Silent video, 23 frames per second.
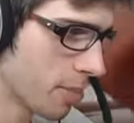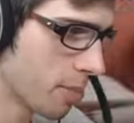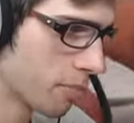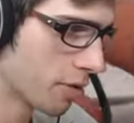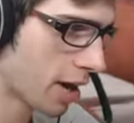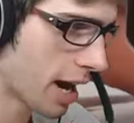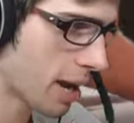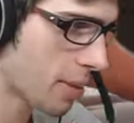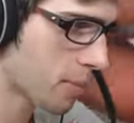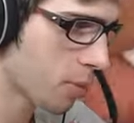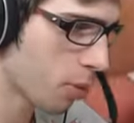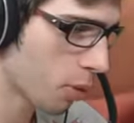is a
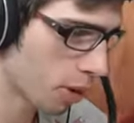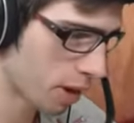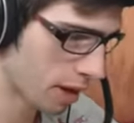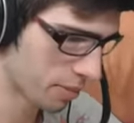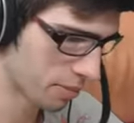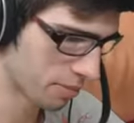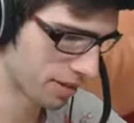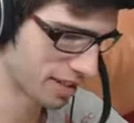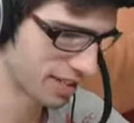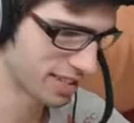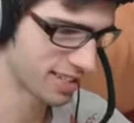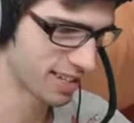
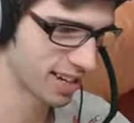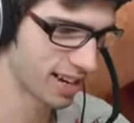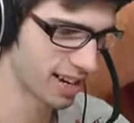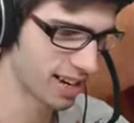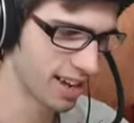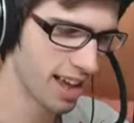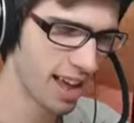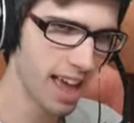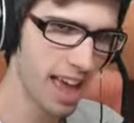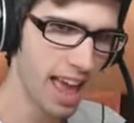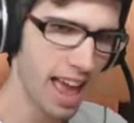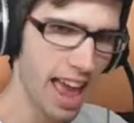Breakpoint
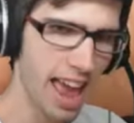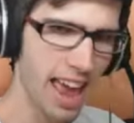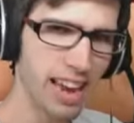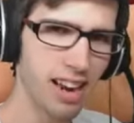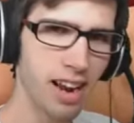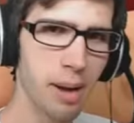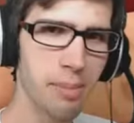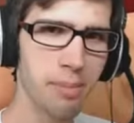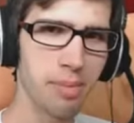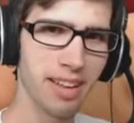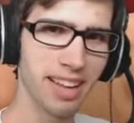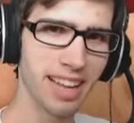blister,
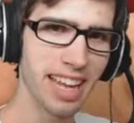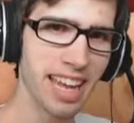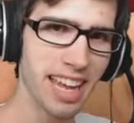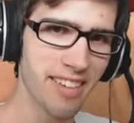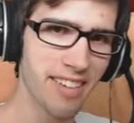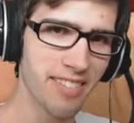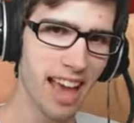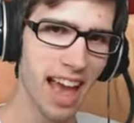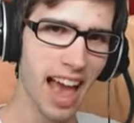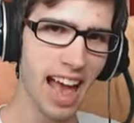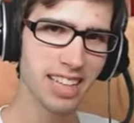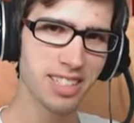and I believe